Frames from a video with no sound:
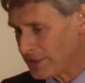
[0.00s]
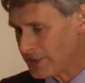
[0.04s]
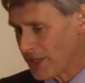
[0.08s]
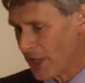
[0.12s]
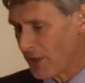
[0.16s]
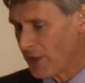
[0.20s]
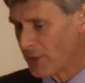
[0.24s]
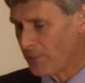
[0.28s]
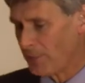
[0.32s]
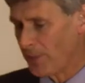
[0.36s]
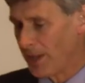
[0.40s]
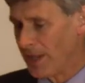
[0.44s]
as
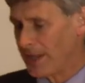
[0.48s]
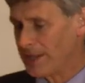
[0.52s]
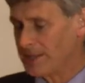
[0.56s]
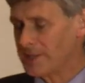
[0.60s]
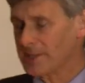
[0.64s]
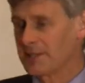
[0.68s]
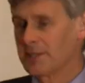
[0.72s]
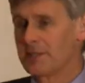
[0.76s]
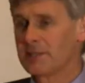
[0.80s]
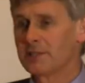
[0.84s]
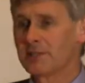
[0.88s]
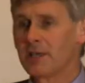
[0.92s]
other
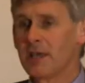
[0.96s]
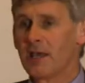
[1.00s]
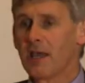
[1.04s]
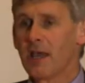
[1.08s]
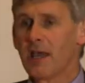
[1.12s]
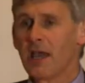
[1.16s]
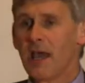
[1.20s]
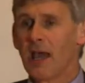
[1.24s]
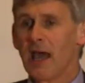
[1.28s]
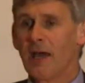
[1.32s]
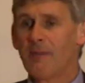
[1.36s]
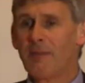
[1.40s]
places
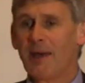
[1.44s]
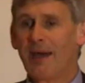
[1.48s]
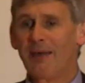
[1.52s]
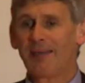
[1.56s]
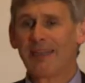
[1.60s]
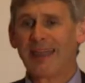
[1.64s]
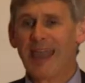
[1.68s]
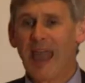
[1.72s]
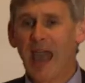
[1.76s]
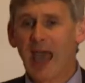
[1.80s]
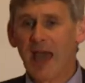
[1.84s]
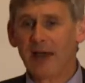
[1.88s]
about
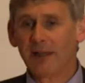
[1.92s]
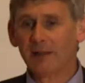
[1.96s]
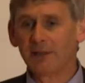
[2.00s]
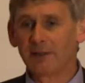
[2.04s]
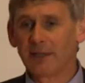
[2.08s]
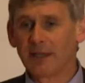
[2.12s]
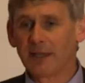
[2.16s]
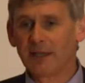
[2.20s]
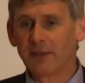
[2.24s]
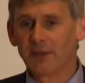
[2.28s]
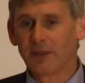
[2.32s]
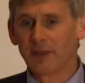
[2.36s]
the
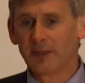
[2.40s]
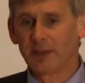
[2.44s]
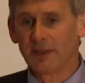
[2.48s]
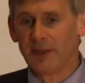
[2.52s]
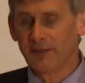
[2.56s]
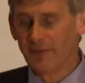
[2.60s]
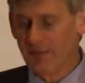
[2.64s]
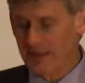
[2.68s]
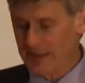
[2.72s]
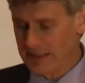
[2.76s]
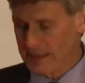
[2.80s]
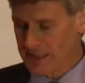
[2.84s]
algae that
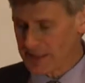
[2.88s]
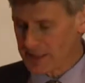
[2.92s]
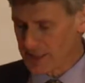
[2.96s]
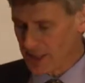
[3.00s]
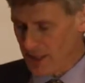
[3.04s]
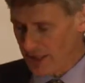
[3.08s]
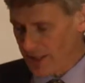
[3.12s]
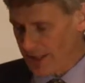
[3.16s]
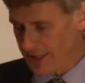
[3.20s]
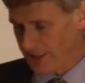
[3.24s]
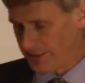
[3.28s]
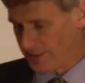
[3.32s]
live
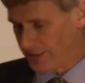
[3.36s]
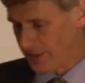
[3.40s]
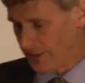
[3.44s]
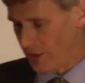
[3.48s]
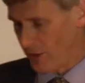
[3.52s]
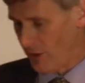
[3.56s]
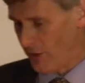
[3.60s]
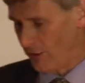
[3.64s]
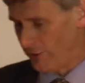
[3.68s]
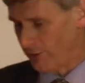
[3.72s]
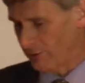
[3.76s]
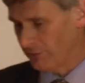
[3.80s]
inside the
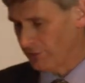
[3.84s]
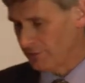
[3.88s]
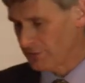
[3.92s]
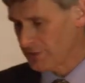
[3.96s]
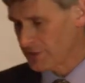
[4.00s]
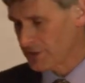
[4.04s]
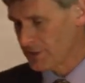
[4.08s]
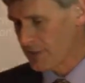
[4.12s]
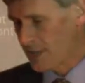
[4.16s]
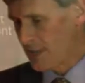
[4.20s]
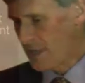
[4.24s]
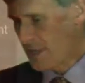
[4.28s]

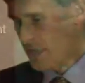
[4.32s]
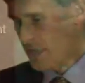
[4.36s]
corals,